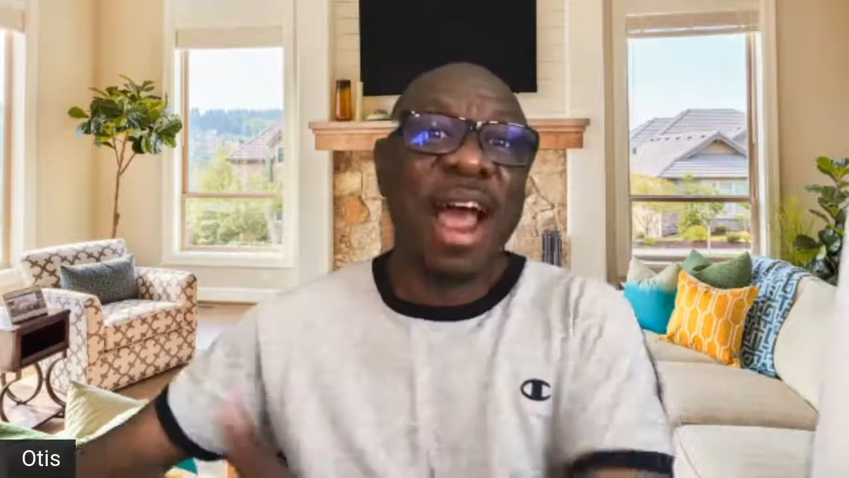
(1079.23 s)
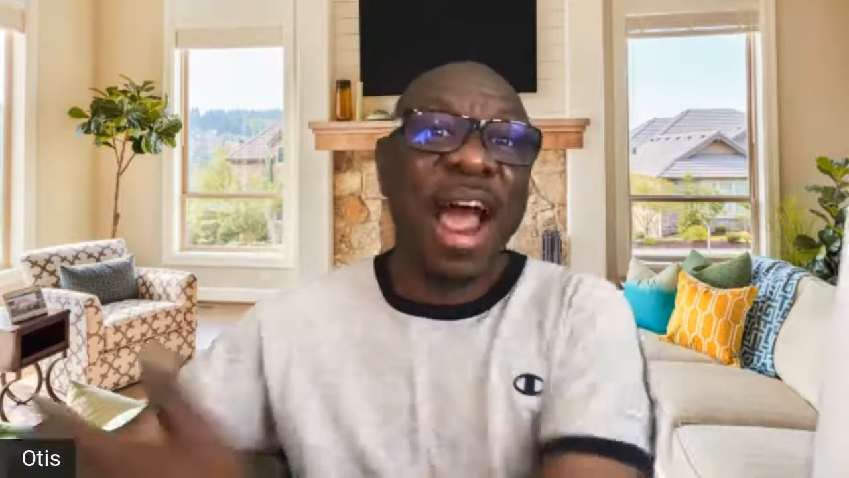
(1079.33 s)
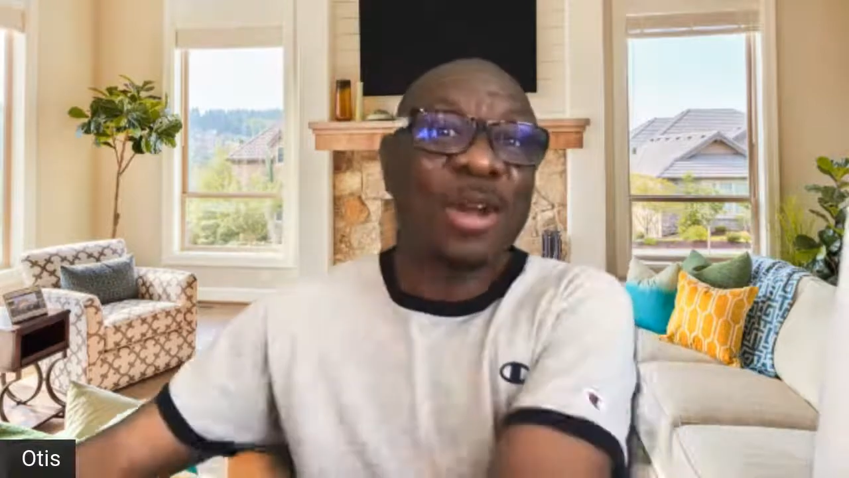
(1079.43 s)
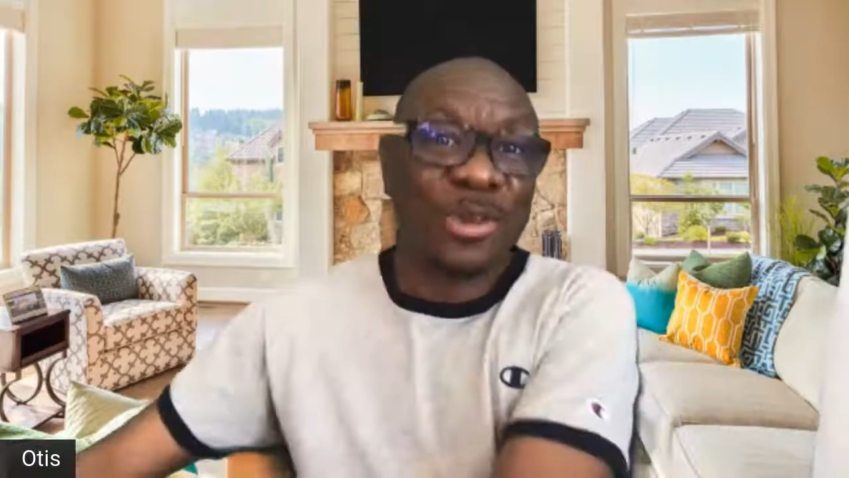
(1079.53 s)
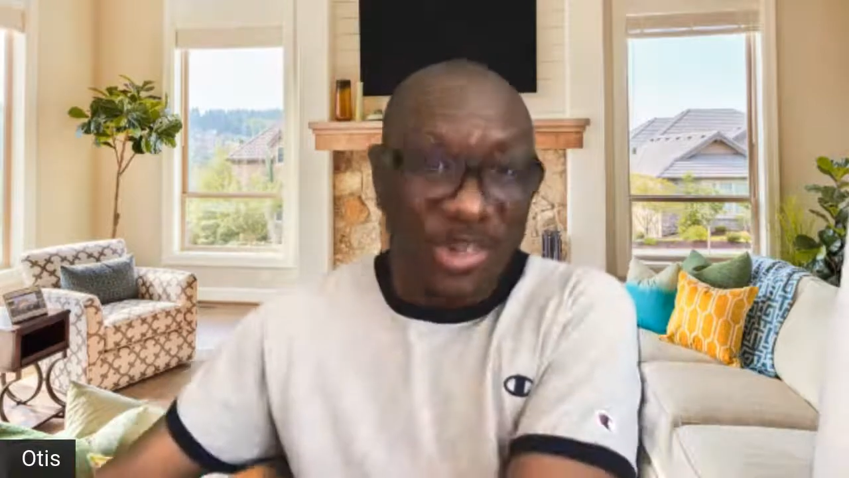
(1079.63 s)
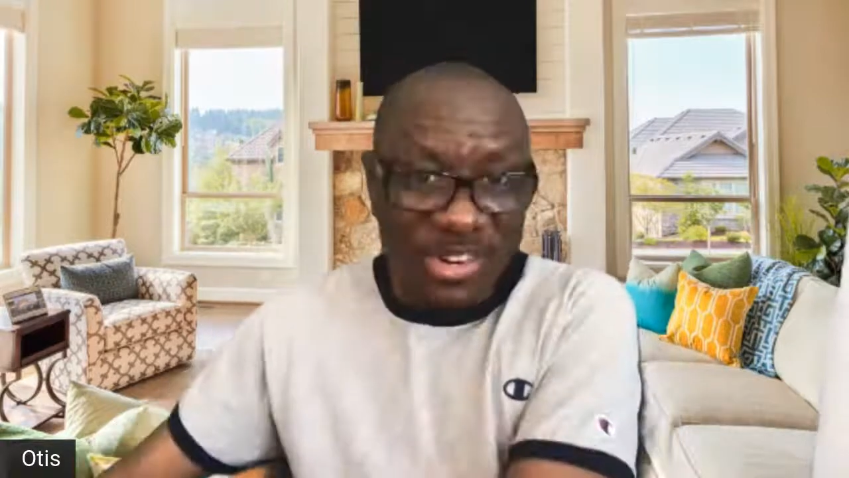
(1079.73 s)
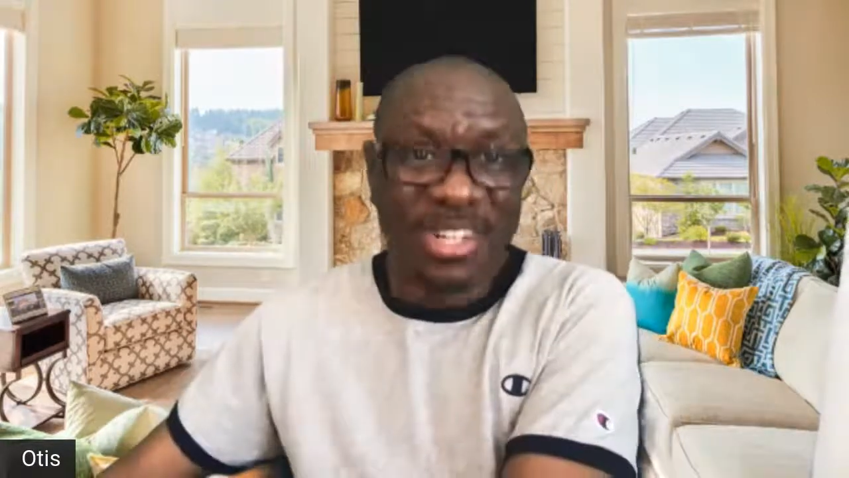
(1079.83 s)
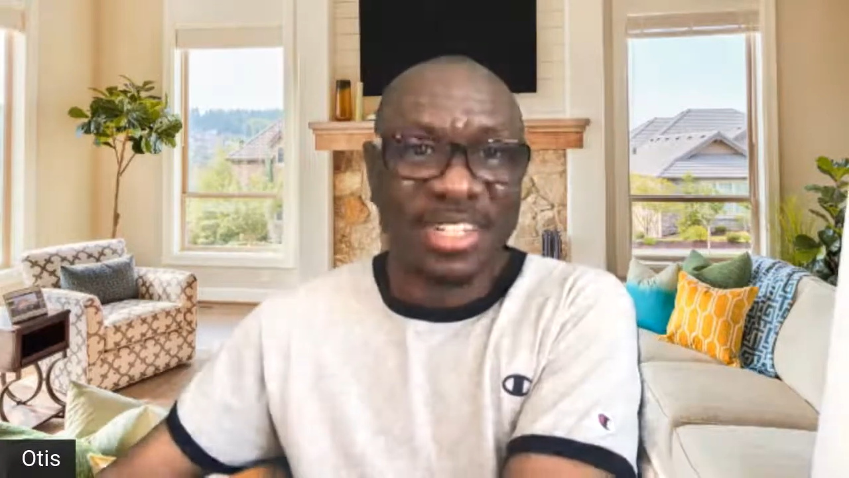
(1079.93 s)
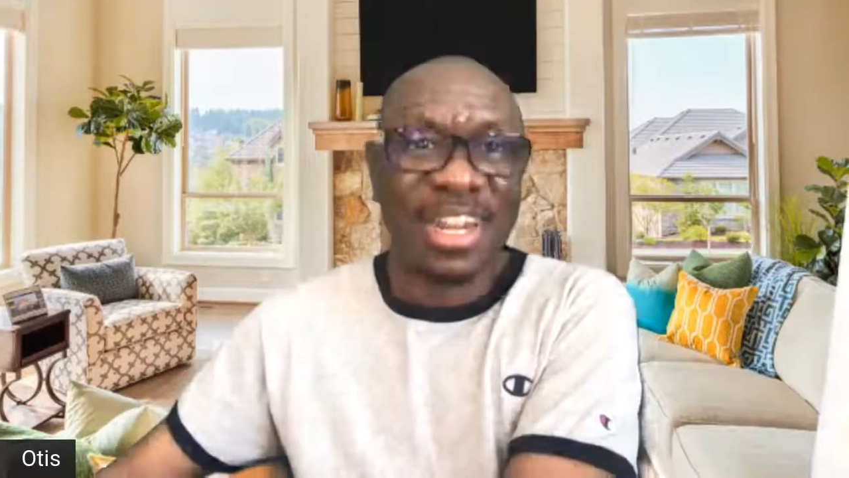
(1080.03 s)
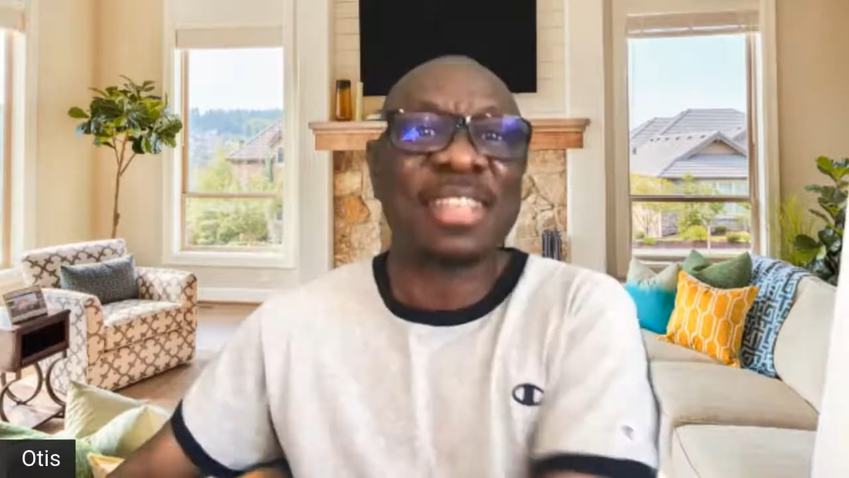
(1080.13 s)

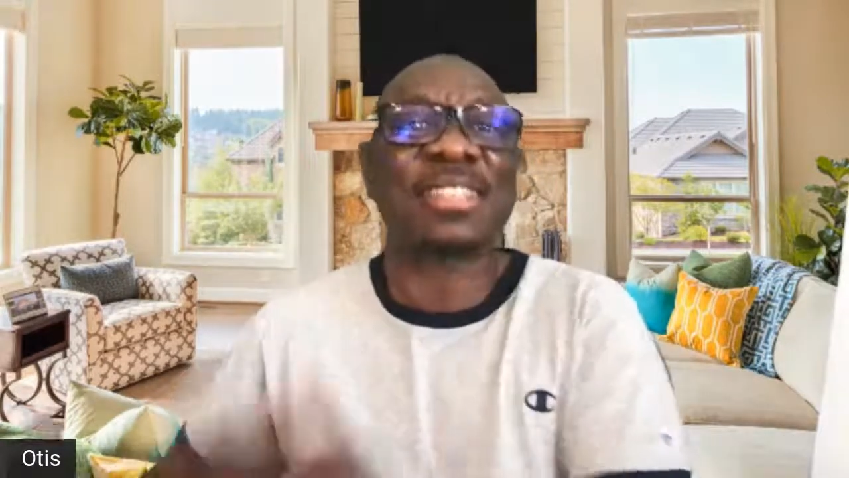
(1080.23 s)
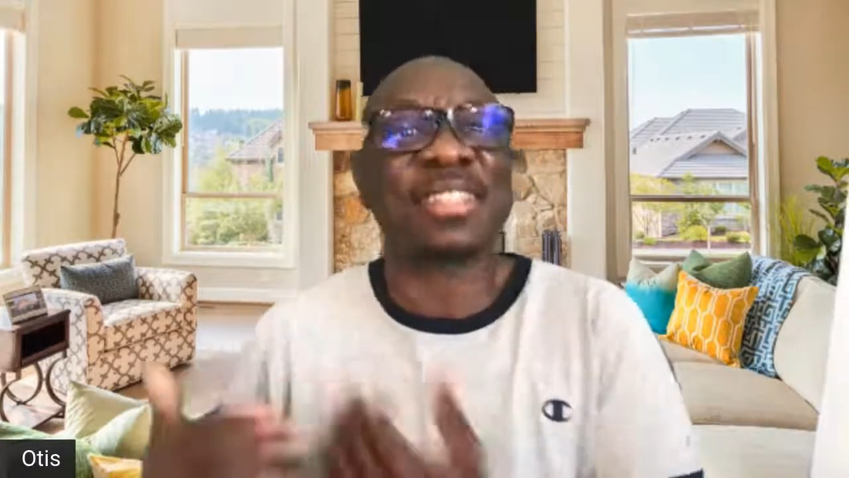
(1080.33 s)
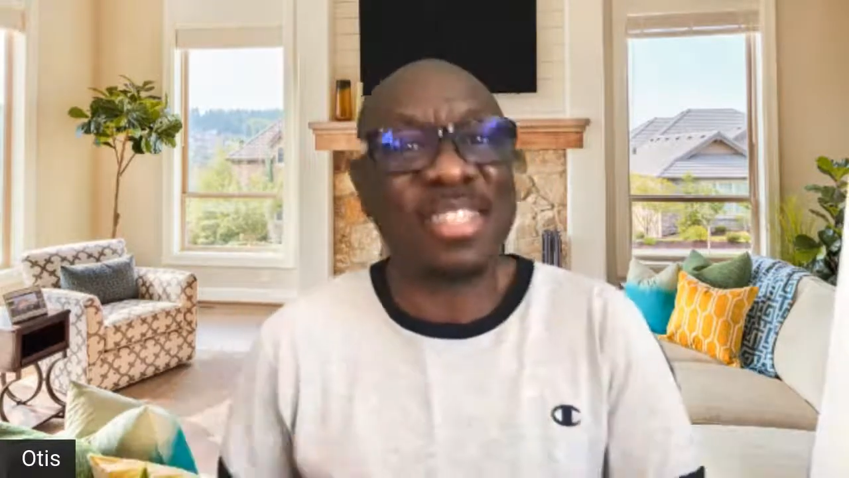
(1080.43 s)
outreach as